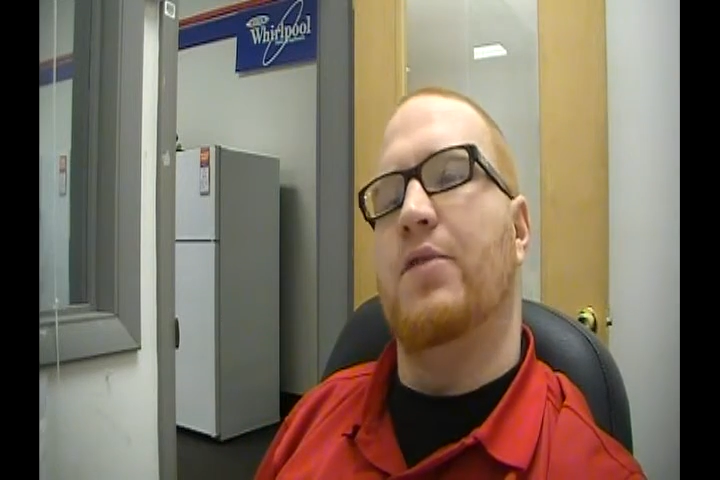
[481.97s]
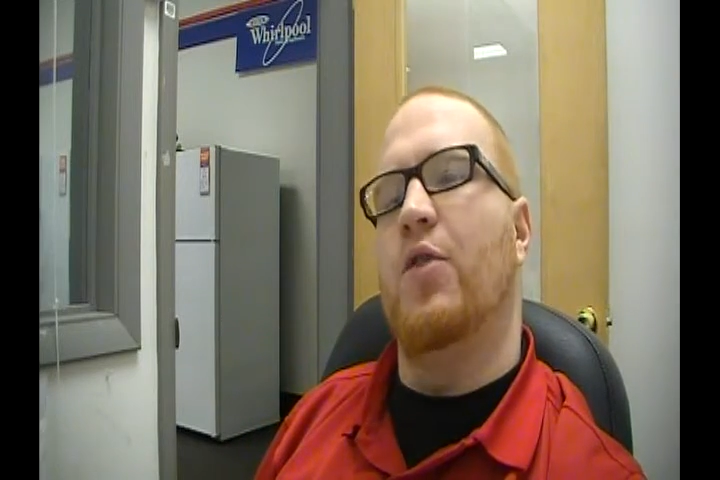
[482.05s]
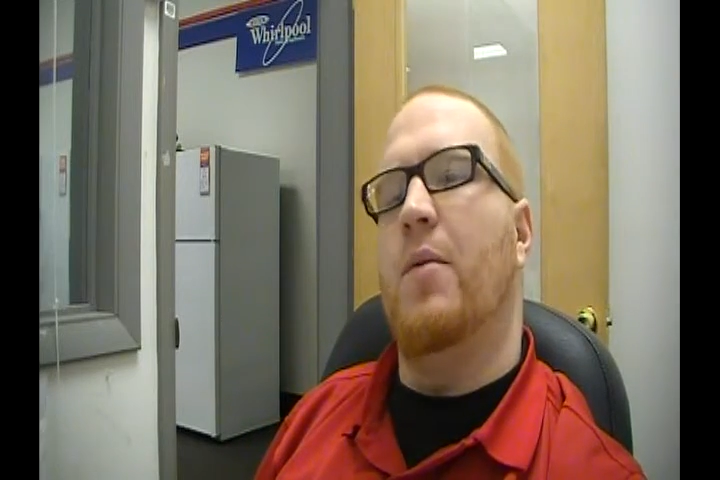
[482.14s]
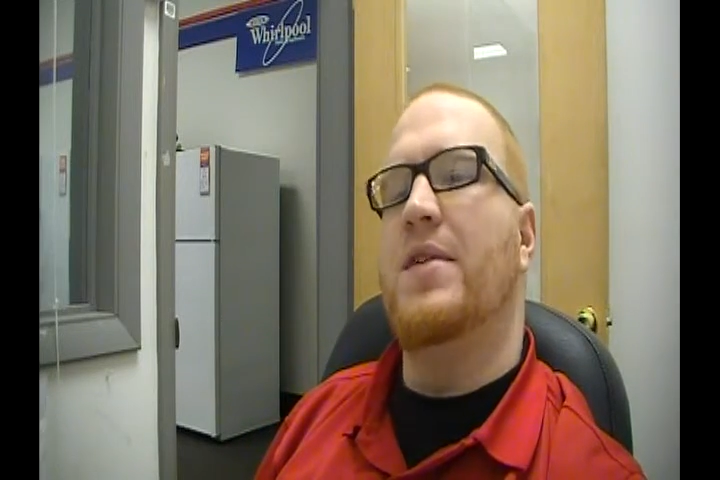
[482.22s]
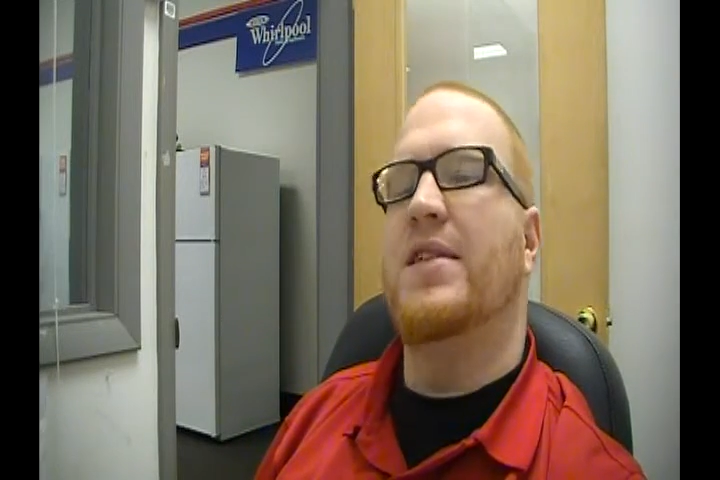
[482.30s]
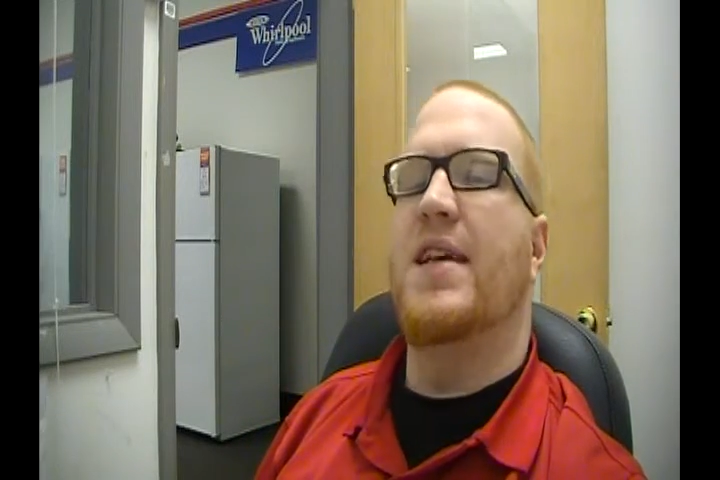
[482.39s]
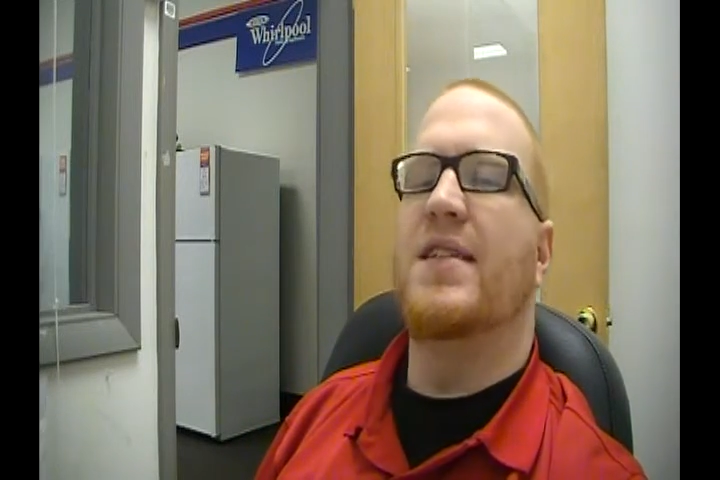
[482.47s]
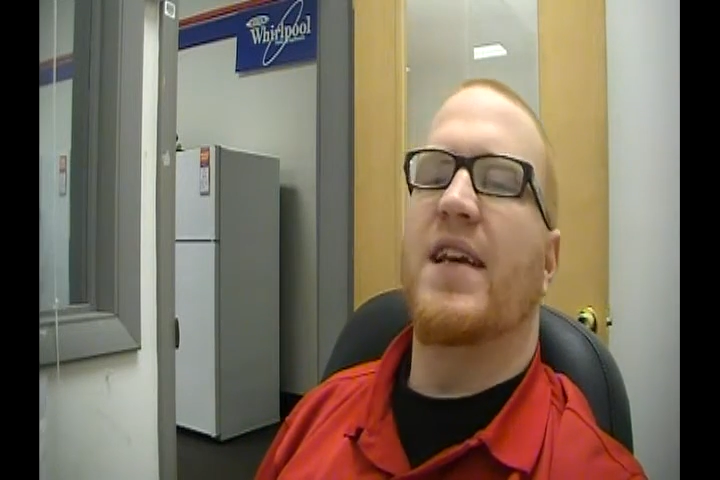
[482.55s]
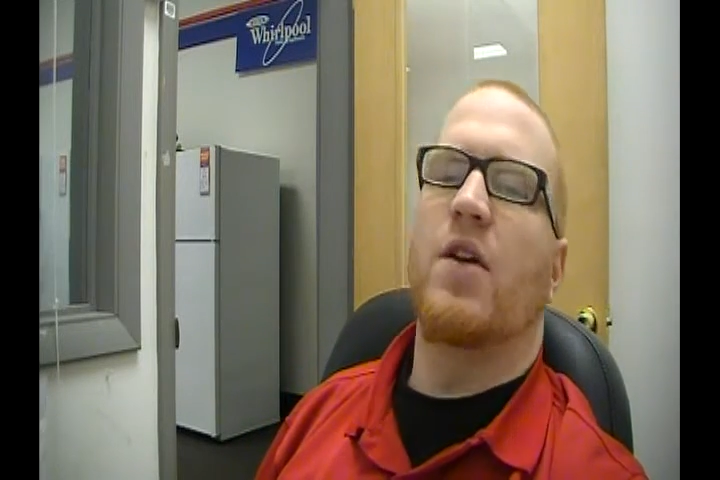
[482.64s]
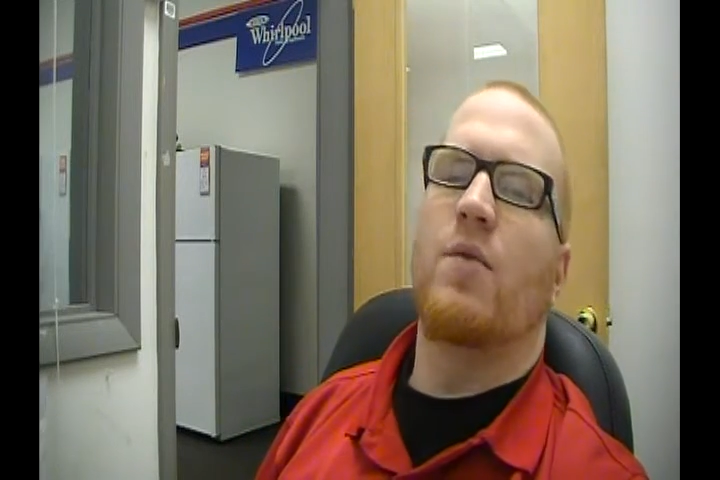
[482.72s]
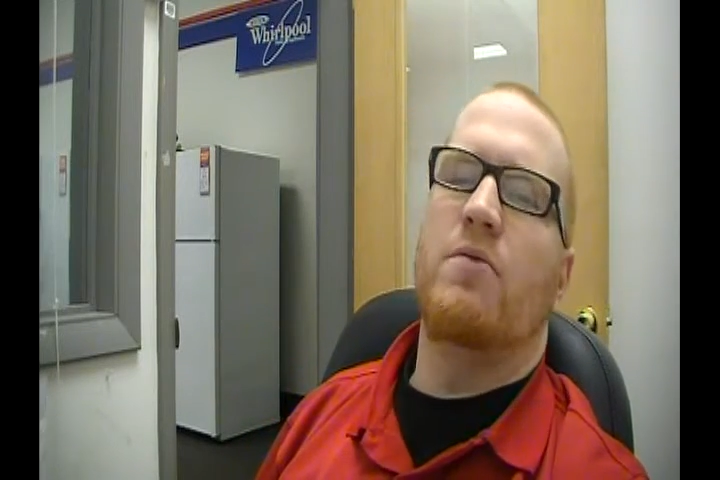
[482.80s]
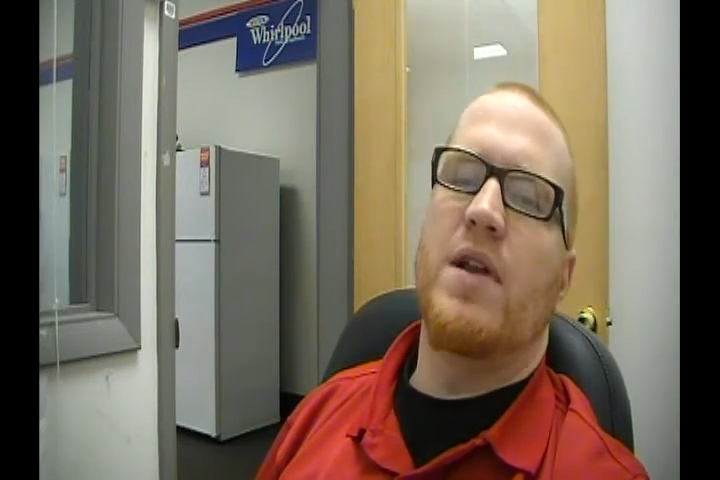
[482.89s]
so I'm going to say
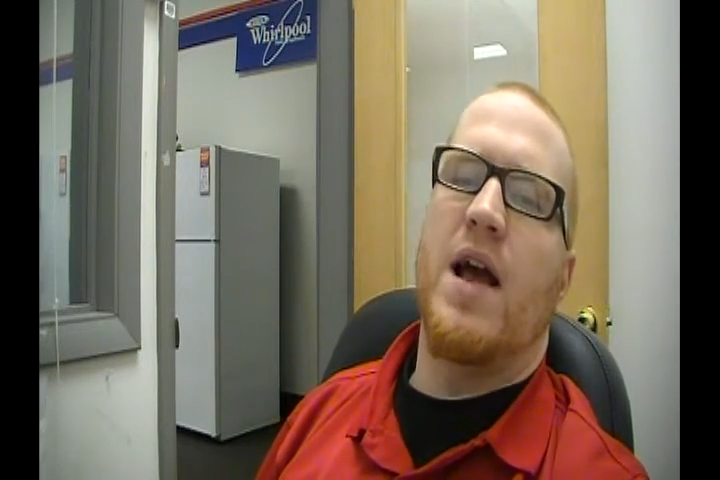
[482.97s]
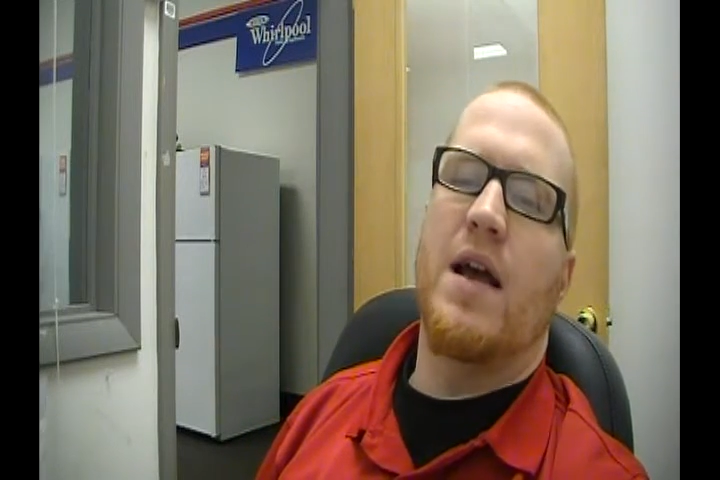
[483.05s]
second round